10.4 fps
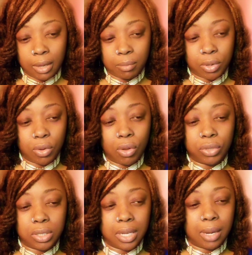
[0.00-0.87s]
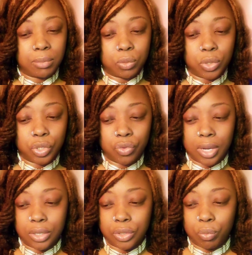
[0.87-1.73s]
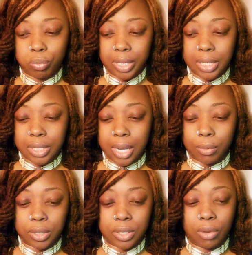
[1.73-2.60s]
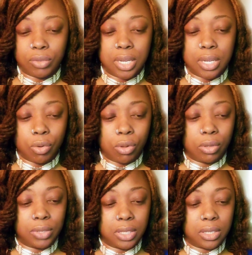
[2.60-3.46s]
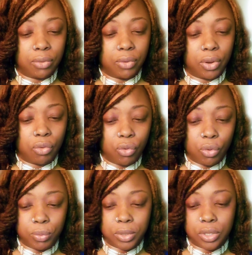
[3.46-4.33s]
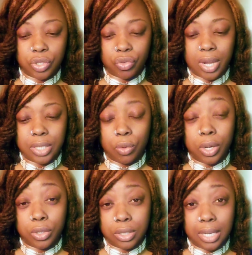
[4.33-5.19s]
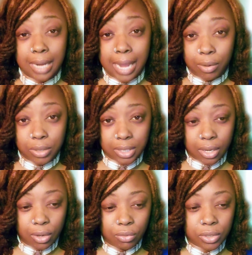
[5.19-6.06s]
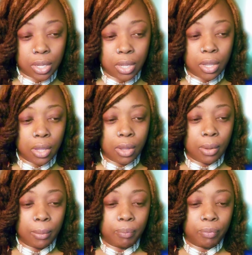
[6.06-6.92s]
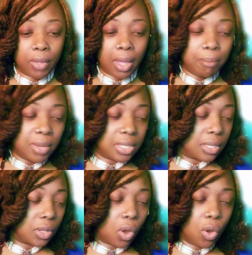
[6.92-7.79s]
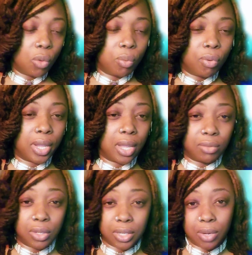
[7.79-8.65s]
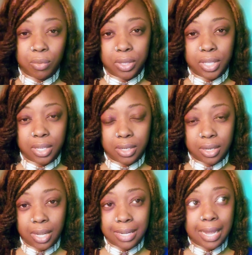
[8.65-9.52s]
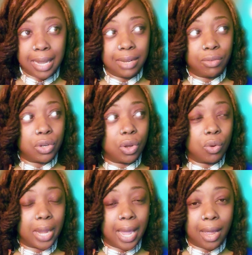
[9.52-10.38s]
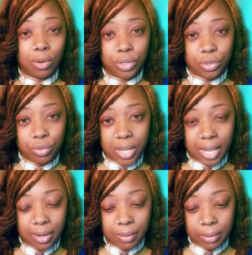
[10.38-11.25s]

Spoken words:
But oftentimes we're trying to place ourselves in all of these different groups to try to understand ourselves, and missing the whole point of looking within and not even knowing how to do that.